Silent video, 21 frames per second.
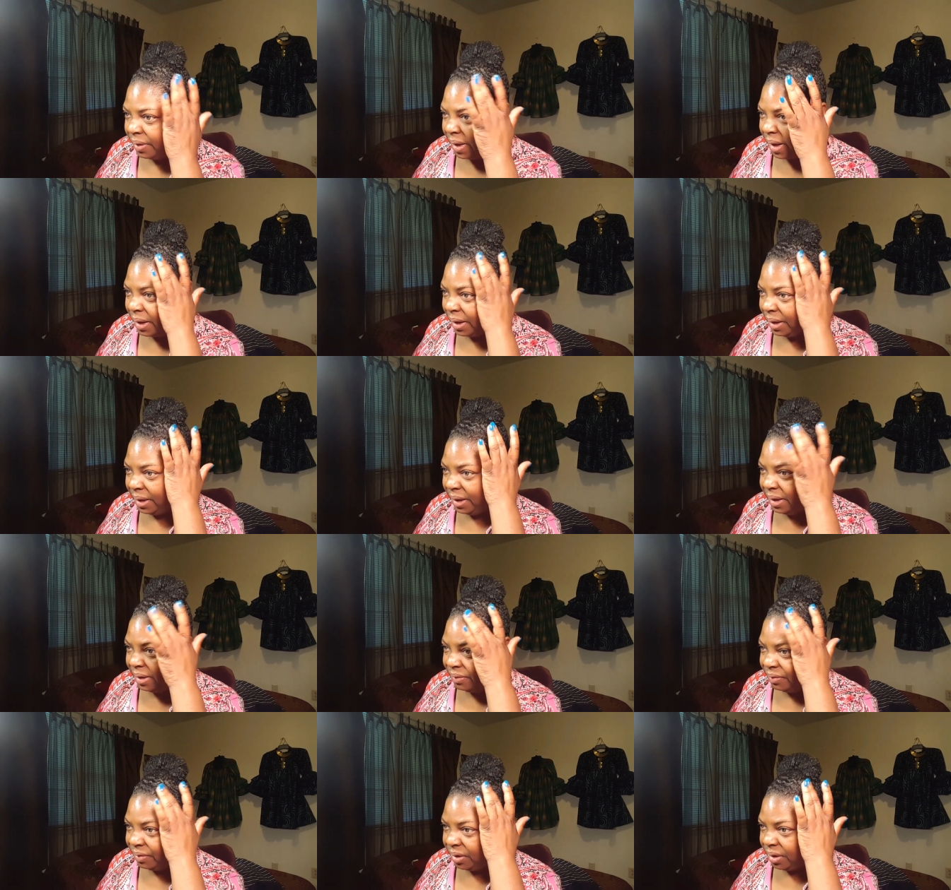that
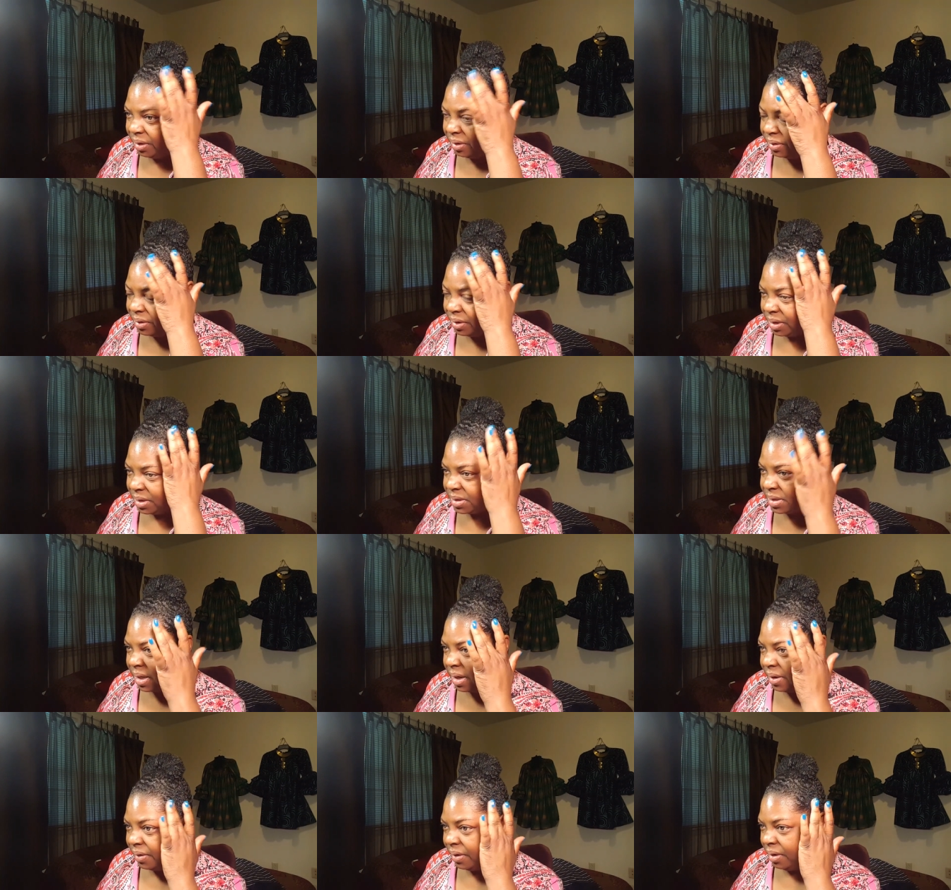lived here in
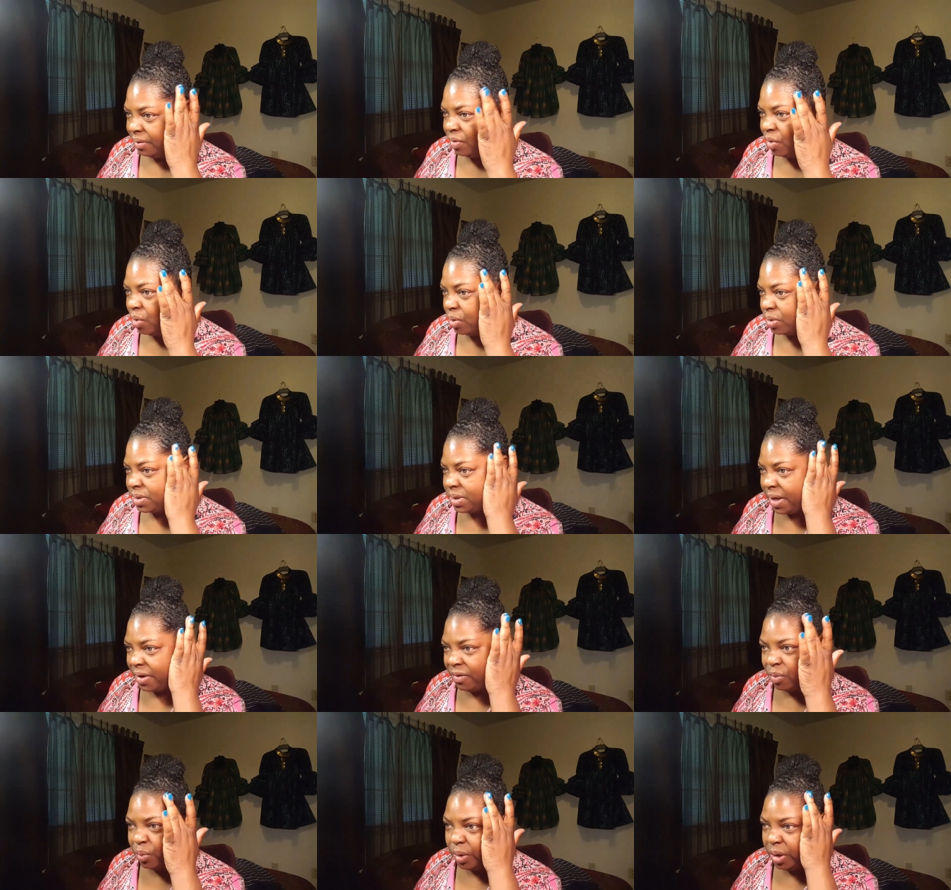this area. Of
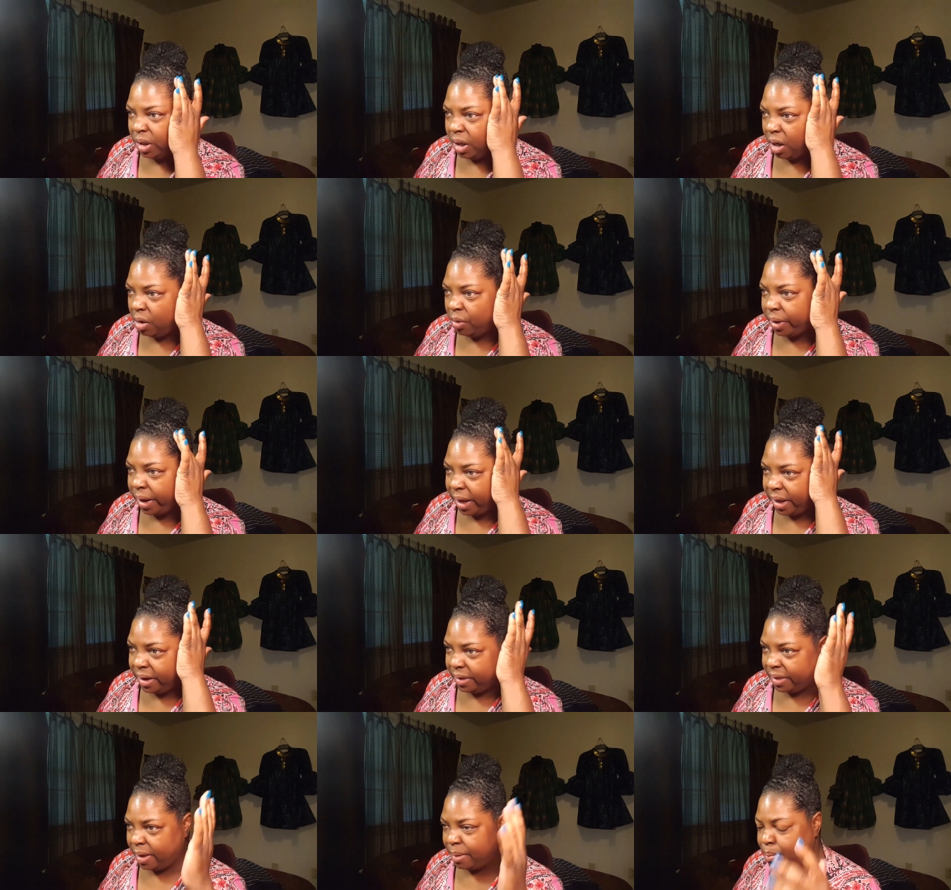course, they've
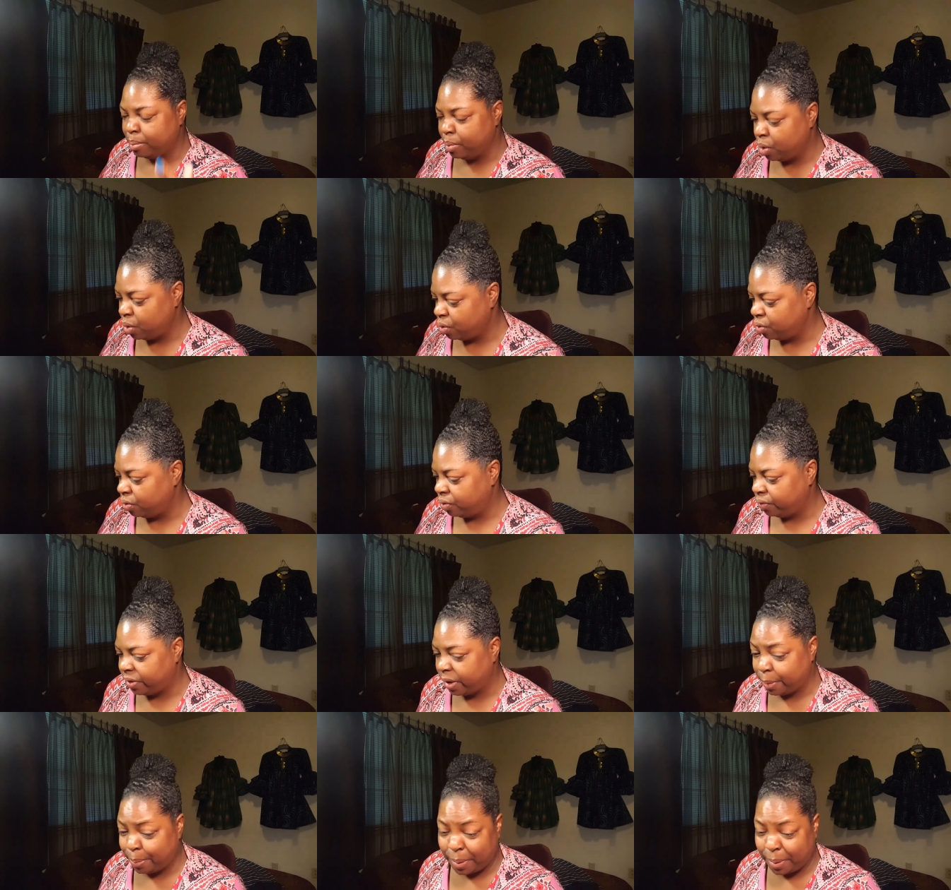relocated, they moved.